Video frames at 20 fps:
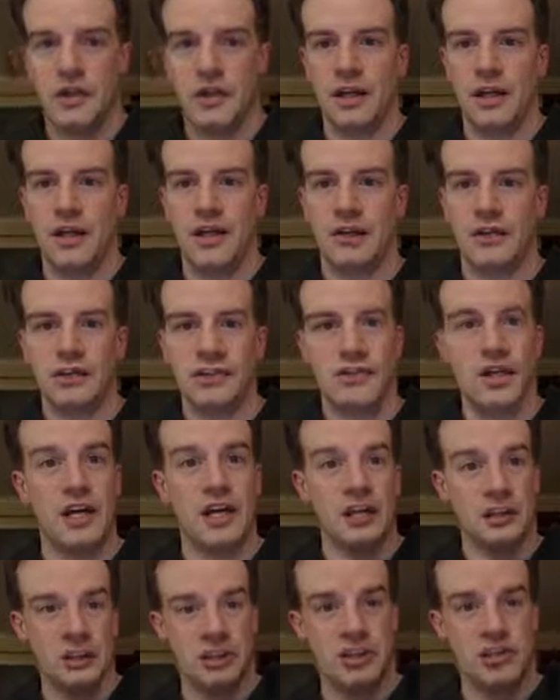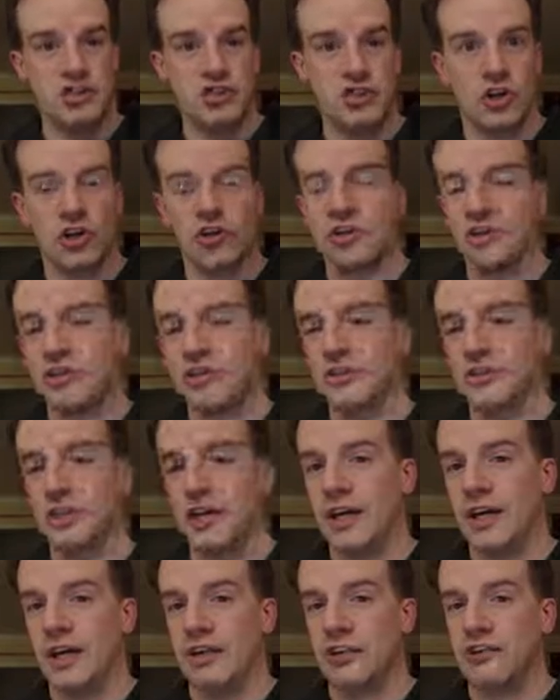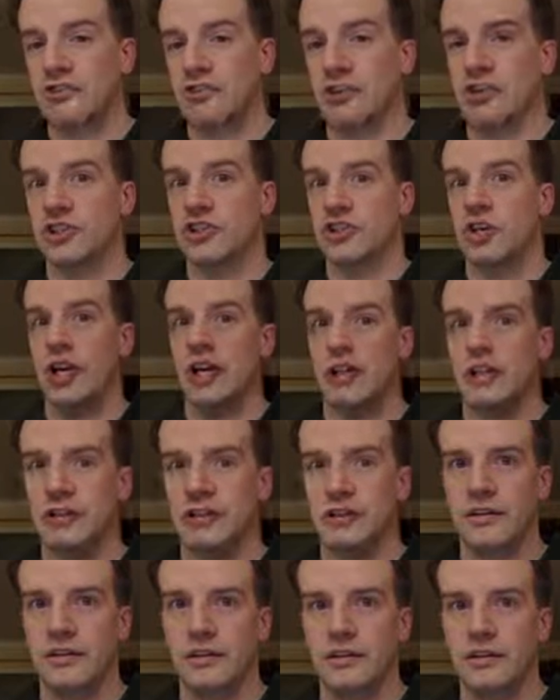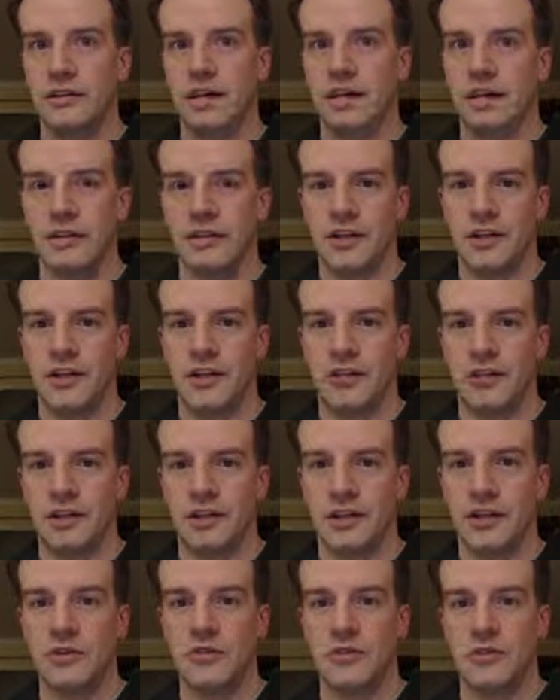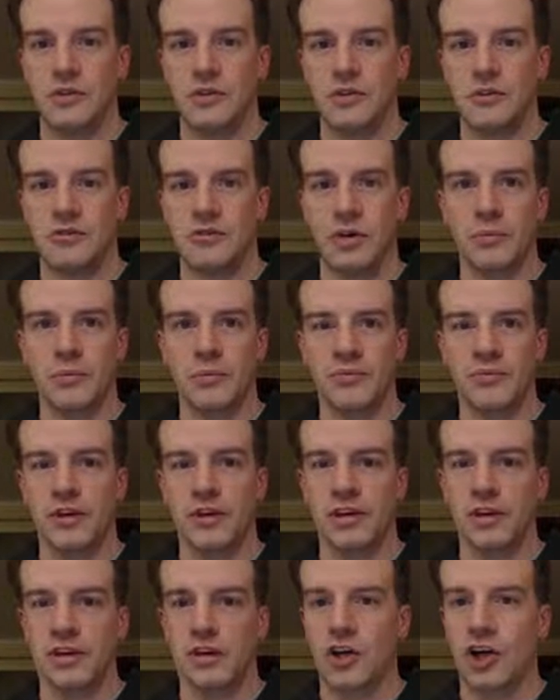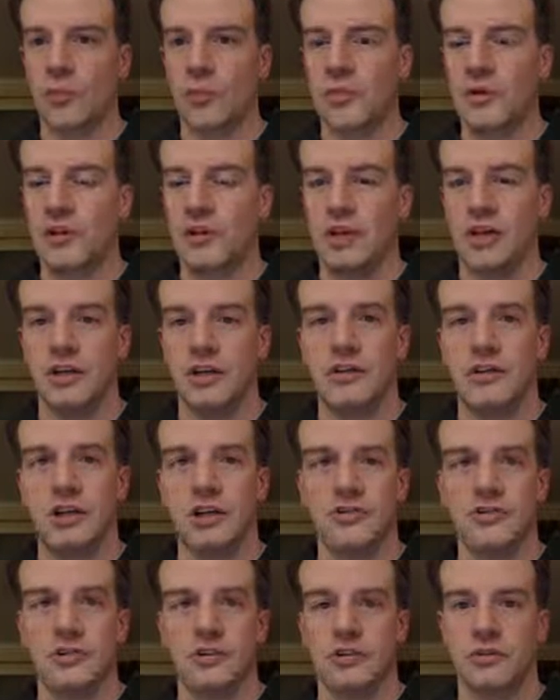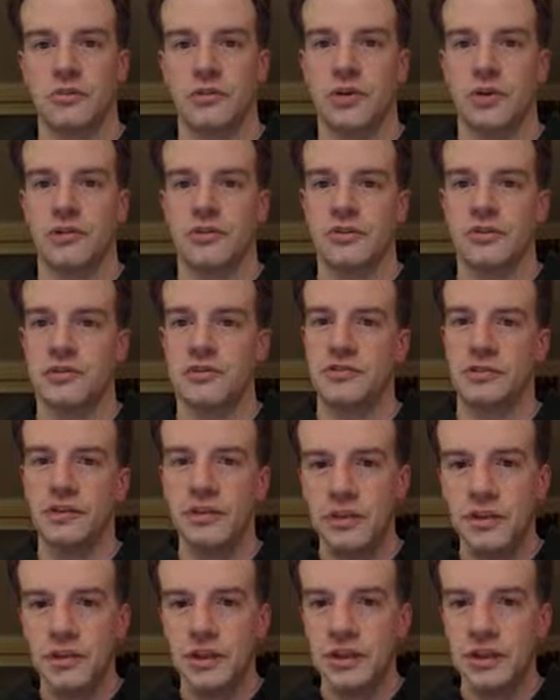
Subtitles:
And the static discharge is that electric shock that you can get when you rub your feet on a carpet and then touch your little brother or sister.